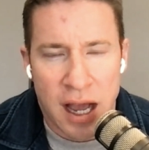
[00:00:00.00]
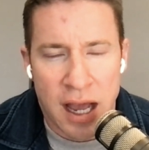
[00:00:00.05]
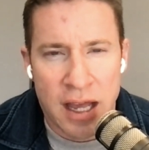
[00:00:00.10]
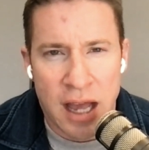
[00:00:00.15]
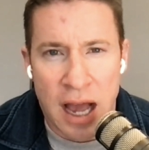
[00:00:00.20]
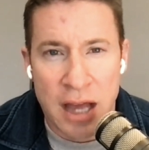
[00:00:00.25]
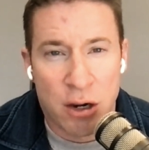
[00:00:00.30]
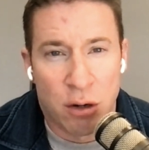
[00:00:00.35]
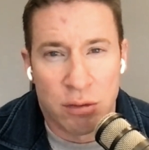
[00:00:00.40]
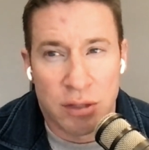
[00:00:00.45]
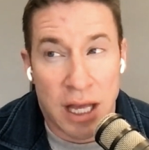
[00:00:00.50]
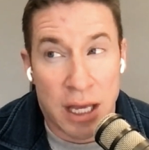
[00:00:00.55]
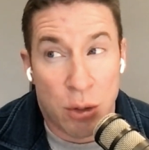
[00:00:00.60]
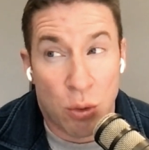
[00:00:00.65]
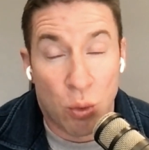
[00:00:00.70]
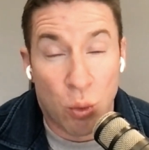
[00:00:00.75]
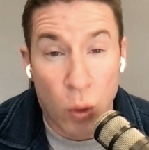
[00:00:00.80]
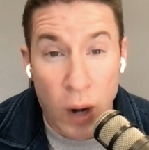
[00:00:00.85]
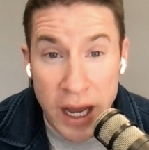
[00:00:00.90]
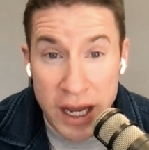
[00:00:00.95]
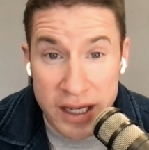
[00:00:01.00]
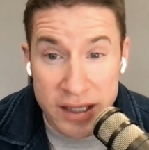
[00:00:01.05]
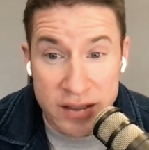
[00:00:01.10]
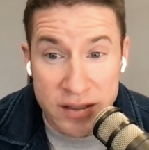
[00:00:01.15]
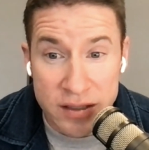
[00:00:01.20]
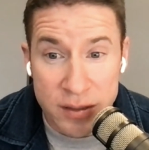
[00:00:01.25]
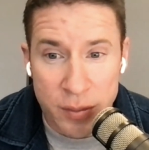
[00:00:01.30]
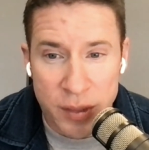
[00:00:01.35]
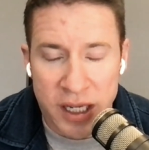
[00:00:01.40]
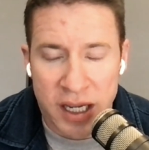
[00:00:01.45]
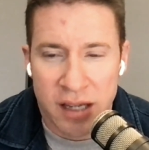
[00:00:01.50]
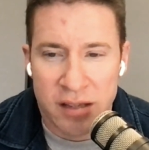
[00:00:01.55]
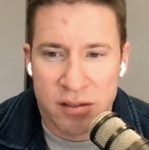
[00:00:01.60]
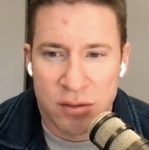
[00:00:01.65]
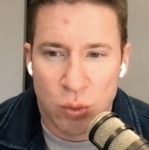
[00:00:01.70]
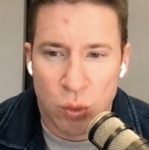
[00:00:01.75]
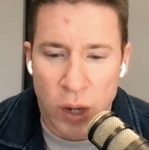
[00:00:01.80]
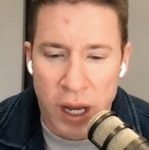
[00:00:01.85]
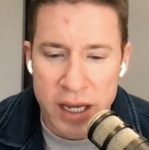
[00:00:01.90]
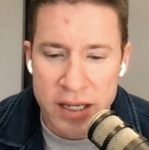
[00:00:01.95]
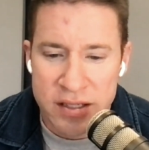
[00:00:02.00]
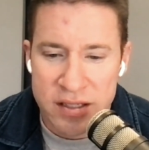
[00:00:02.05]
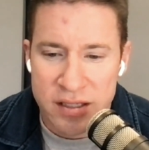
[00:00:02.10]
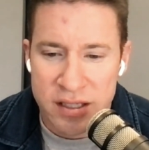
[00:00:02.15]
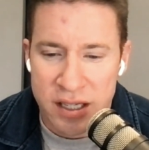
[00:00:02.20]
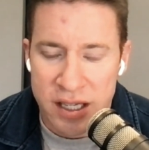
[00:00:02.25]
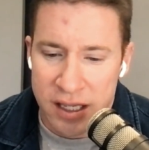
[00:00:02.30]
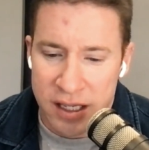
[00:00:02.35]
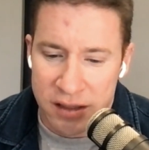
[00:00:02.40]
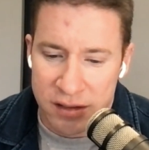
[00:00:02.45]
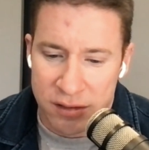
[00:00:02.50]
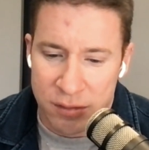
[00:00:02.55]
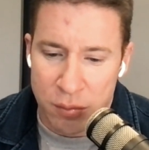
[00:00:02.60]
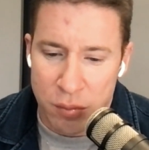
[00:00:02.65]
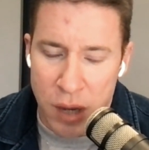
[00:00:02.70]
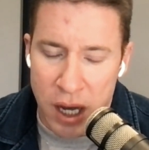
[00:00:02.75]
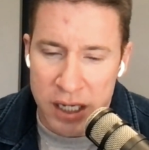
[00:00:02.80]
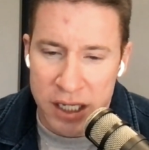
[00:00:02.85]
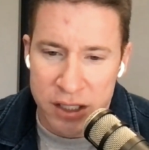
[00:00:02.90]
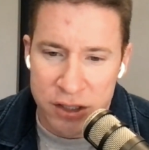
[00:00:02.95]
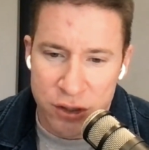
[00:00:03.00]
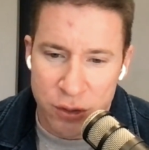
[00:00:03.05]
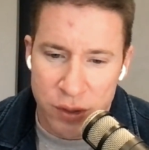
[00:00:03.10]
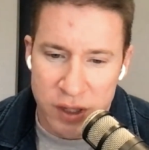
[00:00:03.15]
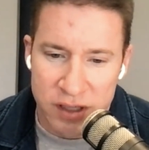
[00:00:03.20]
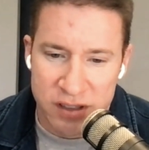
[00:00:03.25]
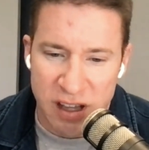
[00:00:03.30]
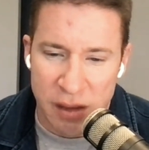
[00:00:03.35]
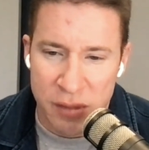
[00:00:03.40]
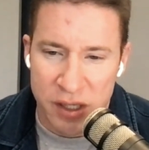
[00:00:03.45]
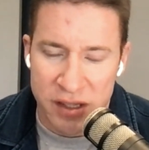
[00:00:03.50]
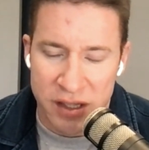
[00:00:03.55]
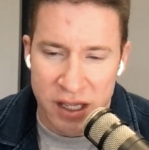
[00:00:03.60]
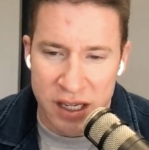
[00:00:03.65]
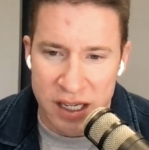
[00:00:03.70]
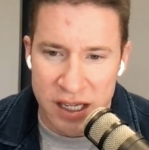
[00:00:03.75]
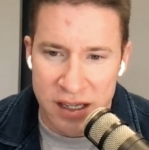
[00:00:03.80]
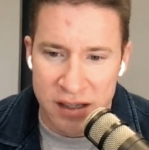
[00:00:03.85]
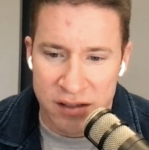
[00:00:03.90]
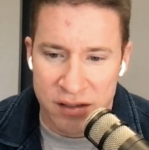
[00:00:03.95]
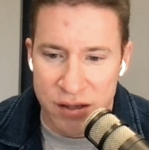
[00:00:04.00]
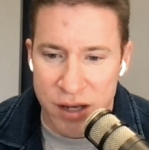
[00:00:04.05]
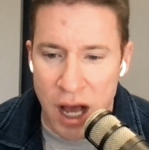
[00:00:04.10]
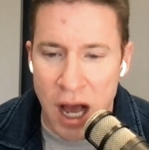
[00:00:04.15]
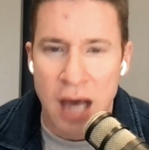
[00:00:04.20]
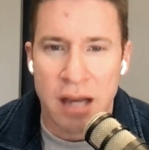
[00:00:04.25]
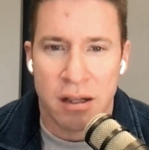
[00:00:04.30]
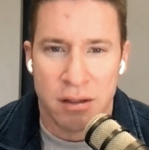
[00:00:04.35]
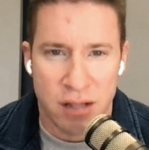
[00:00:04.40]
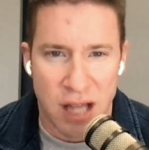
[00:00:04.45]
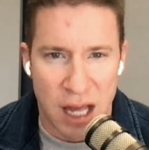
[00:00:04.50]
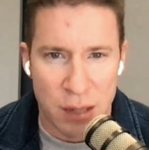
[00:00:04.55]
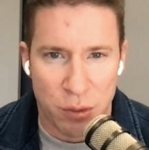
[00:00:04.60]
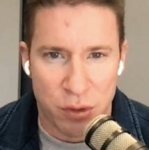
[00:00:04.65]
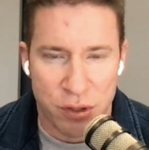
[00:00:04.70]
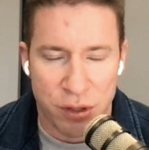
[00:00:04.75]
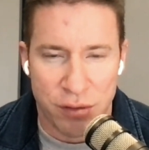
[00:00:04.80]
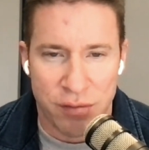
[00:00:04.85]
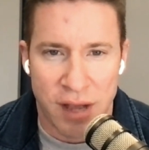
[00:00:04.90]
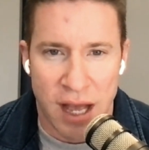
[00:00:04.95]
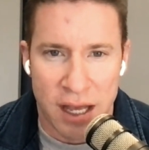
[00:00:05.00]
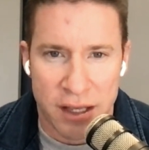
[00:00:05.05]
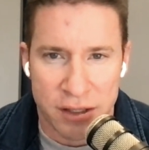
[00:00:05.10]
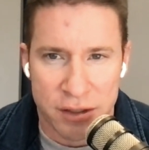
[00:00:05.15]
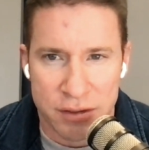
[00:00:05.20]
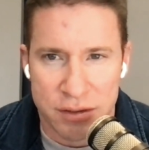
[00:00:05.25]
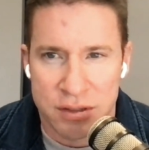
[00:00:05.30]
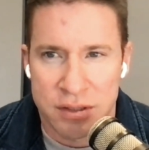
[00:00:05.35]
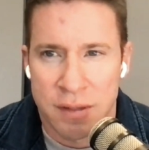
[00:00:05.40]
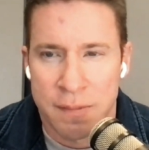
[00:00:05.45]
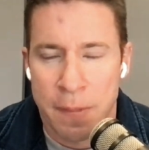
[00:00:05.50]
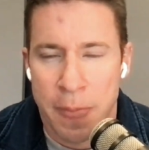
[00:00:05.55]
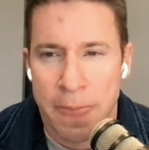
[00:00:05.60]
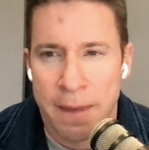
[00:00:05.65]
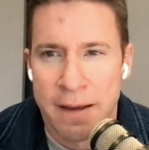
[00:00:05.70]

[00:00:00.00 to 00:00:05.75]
I don't like waste, because waste is money doing something that is not aligned with your values.